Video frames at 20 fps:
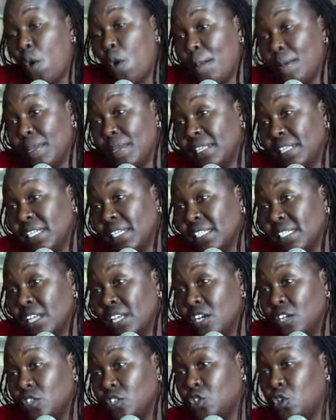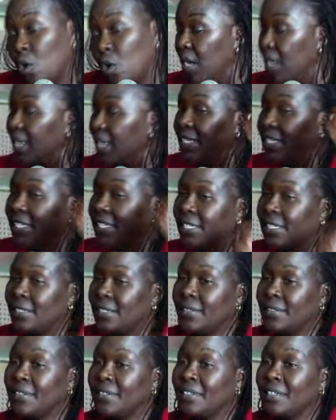open this
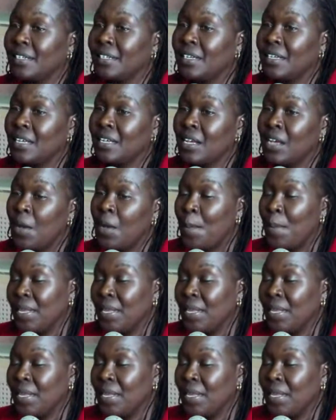toilet. Whoa, whoa.